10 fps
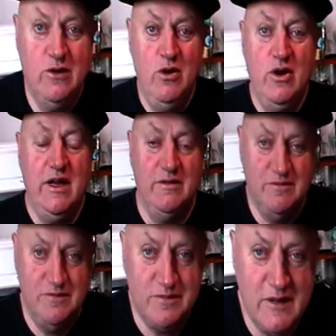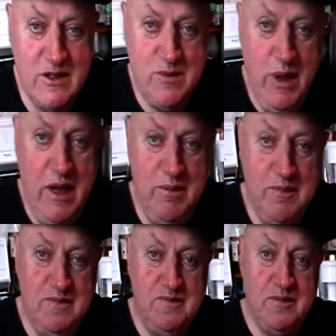good morning, it's Pep,
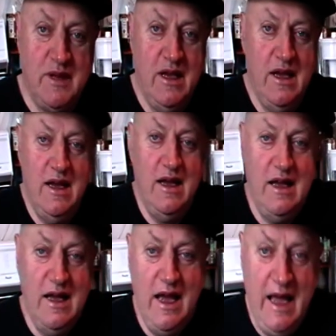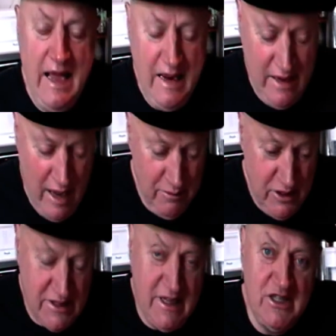and I'm
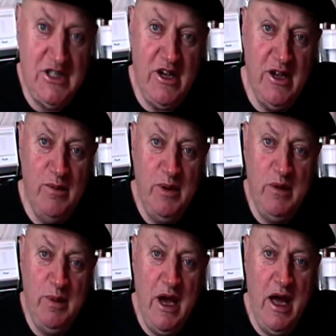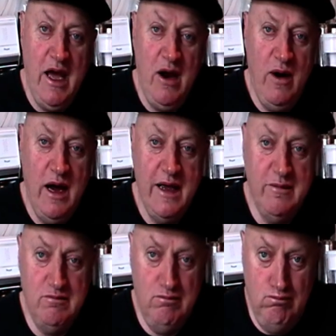just going to show you a bit about how I
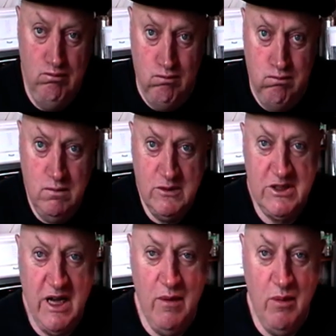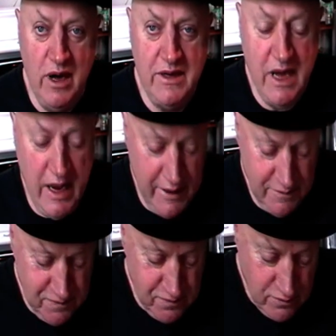start my day.
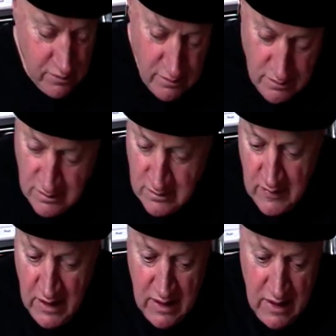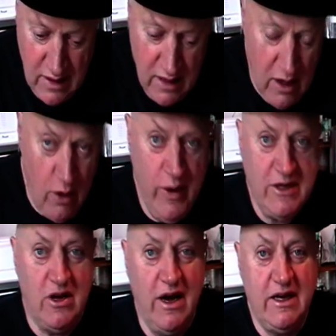I
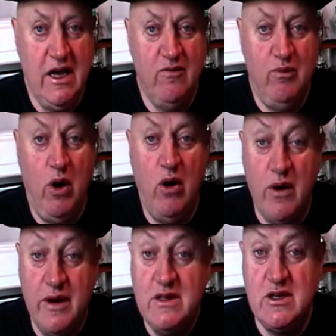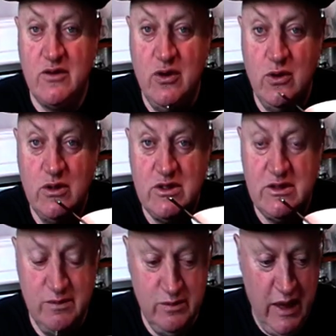always like to have porridge, of
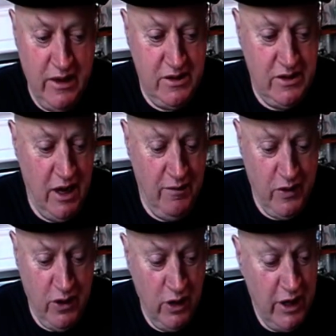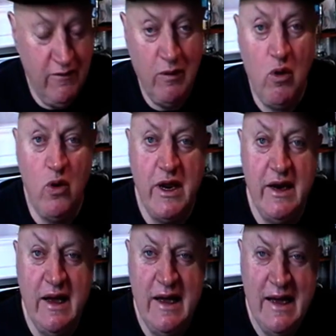course, but early in the morning